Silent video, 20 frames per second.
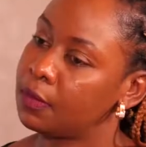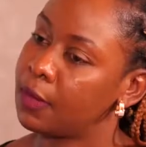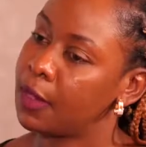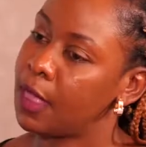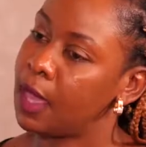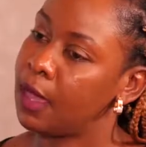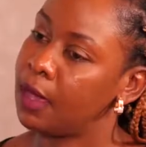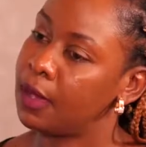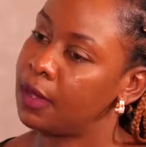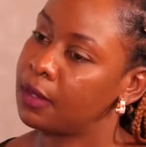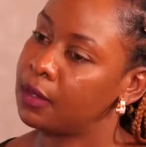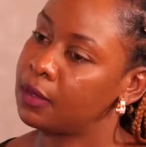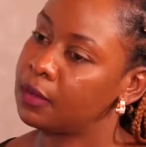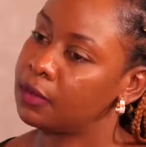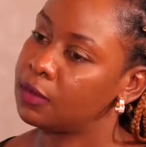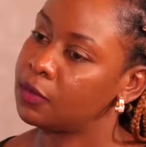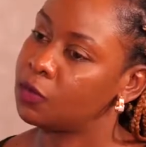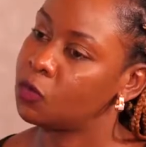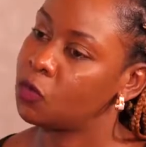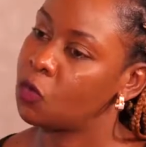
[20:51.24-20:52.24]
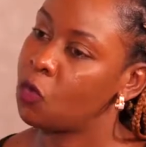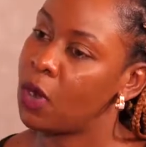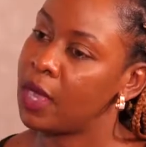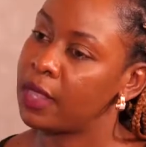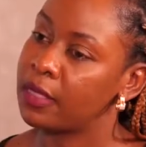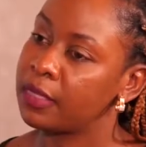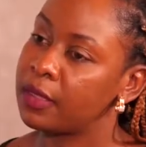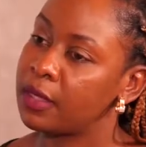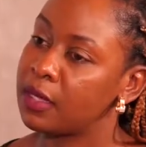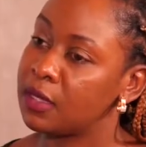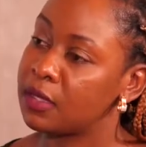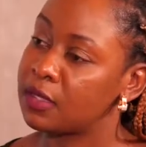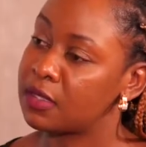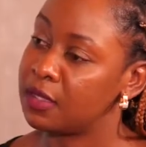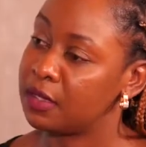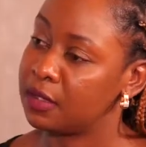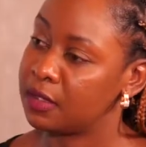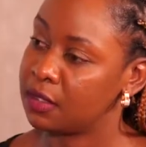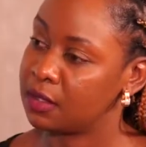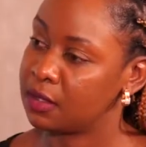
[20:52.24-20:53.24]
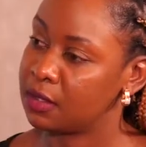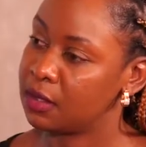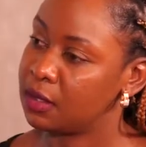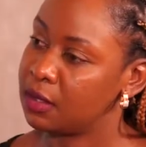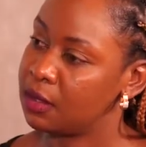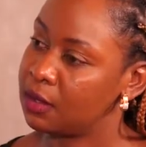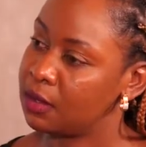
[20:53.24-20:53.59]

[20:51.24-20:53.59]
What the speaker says: One thing is the risk.